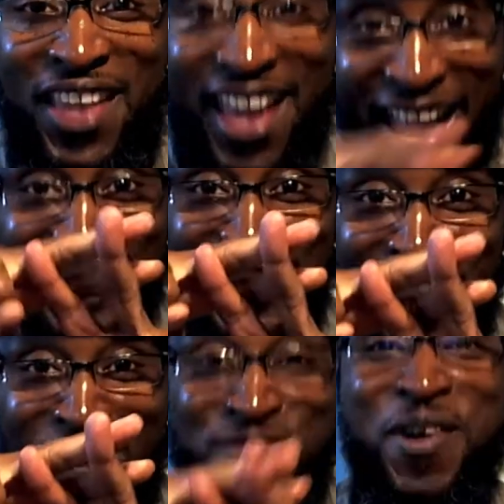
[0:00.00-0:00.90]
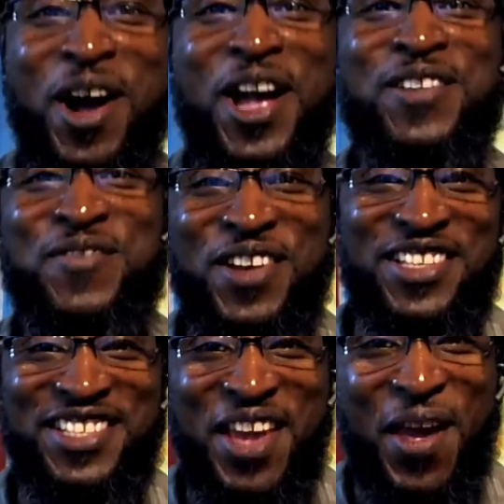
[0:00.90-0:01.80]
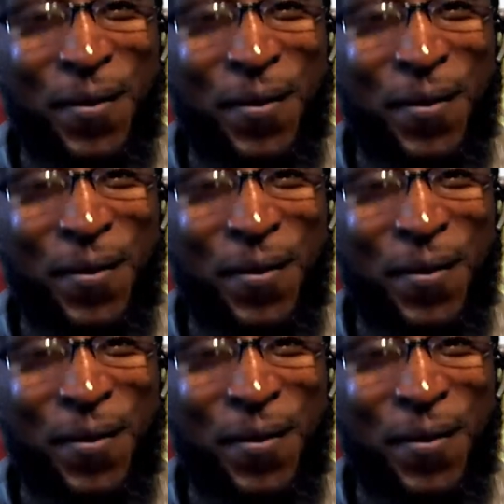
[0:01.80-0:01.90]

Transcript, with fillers: Hashtag Wine Wednesday.